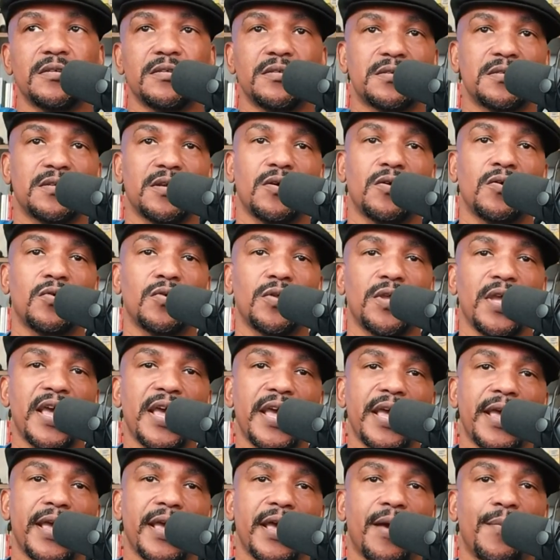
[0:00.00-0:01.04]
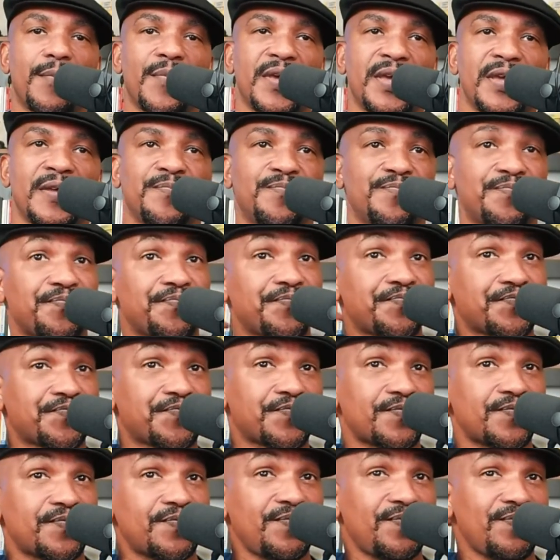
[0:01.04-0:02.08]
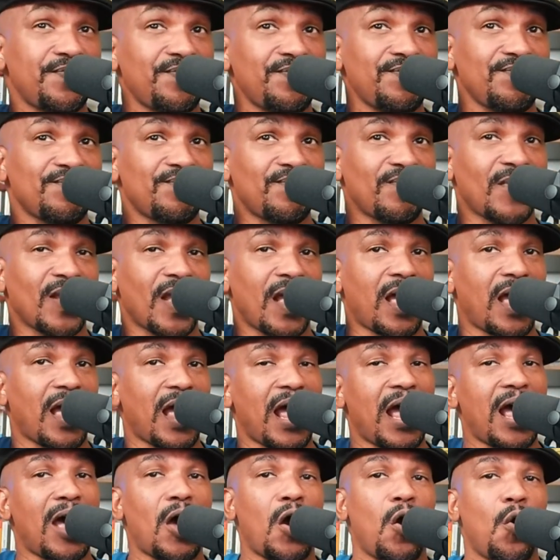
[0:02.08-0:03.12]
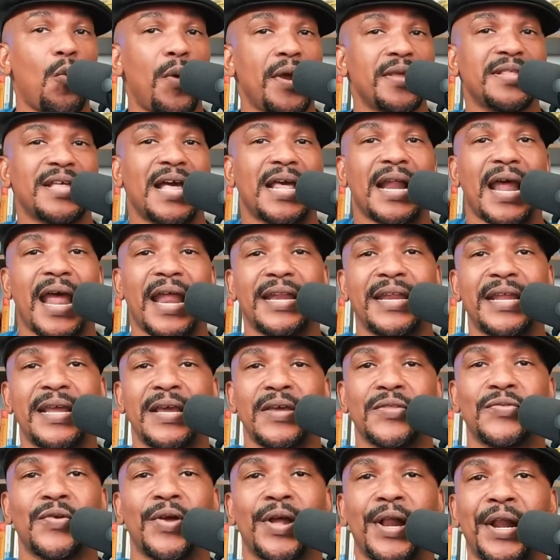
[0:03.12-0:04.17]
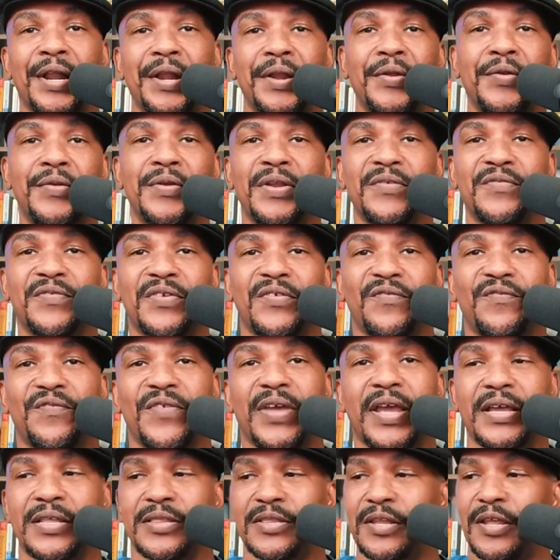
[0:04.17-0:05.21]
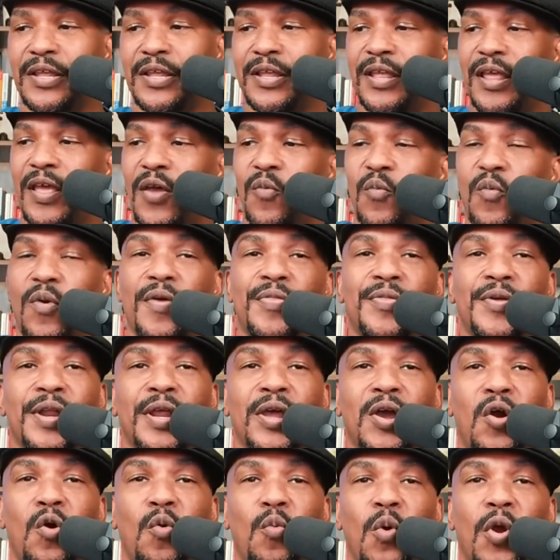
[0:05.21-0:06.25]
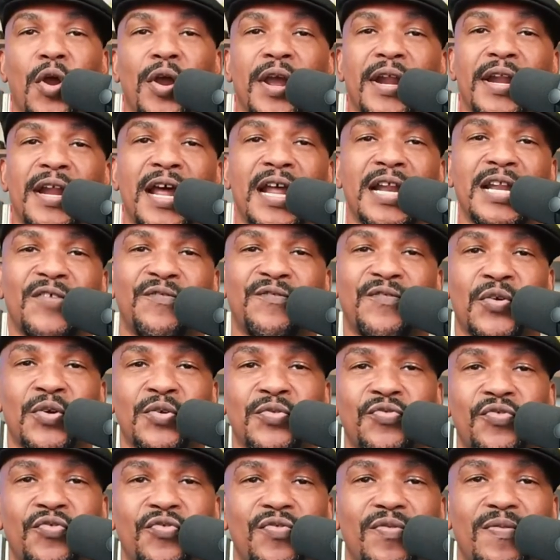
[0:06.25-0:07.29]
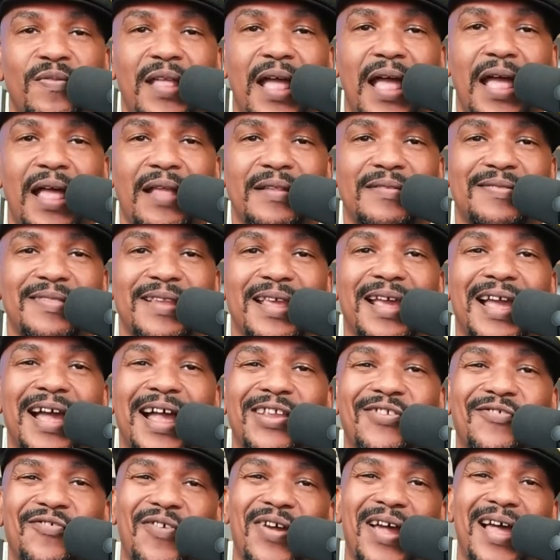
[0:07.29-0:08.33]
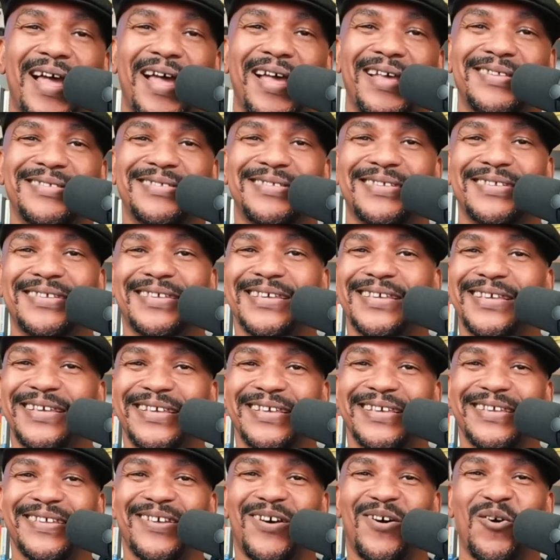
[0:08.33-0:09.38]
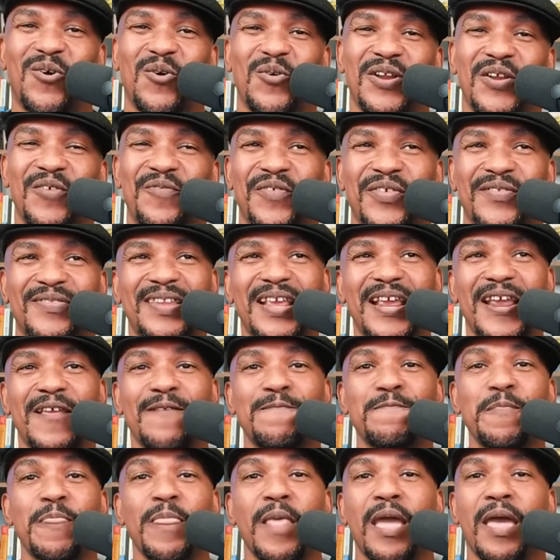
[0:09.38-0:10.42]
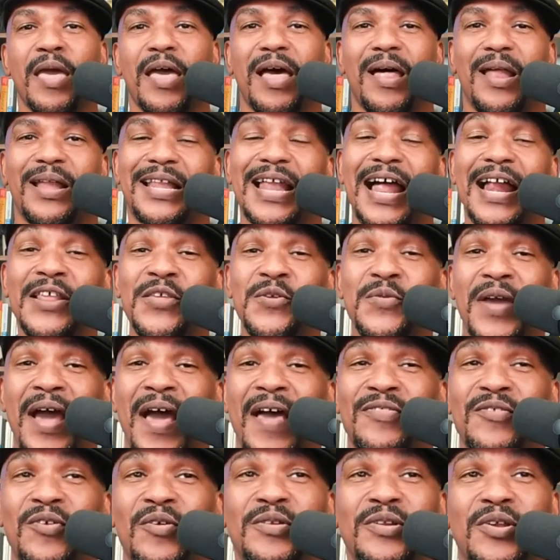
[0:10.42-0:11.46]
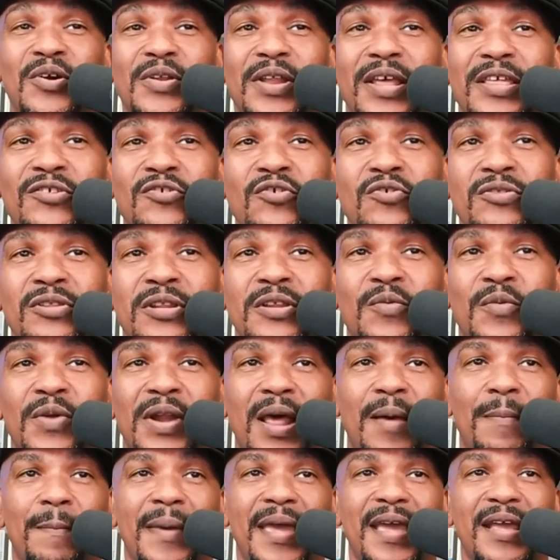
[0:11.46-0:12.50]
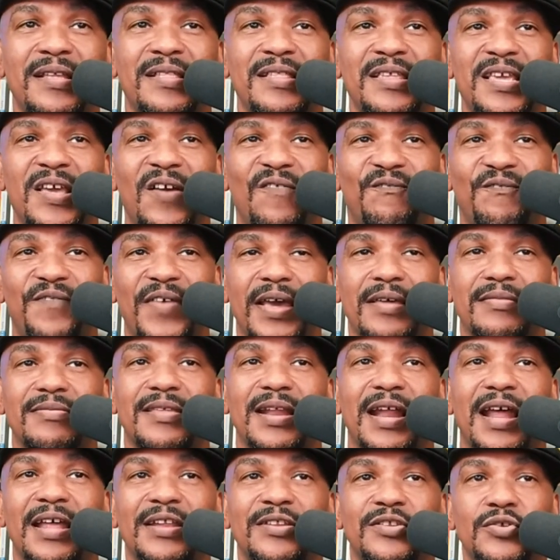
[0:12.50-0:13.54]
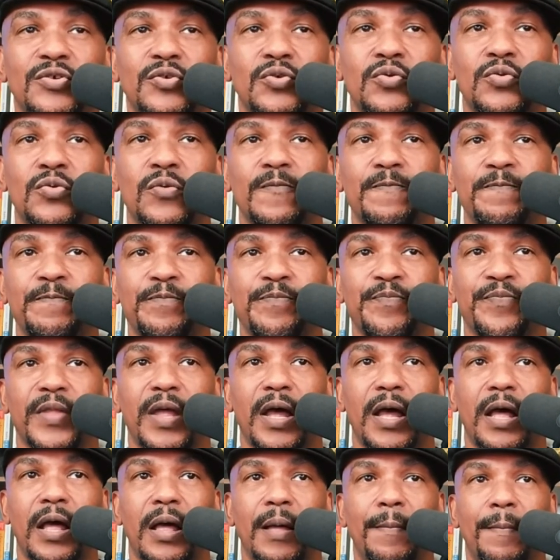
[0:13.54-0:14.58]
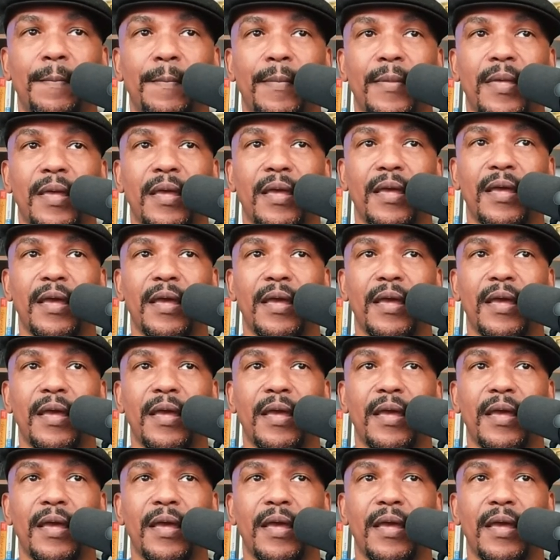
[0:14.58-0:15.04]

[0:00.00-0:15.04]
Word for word: So, yeah, I mean, I always got ideas on how to do different effects. And whether they're going to work or not, the first thing I try is a, a whole different thing. A lot of you guys don't know that usually when I make the effects that I do, um,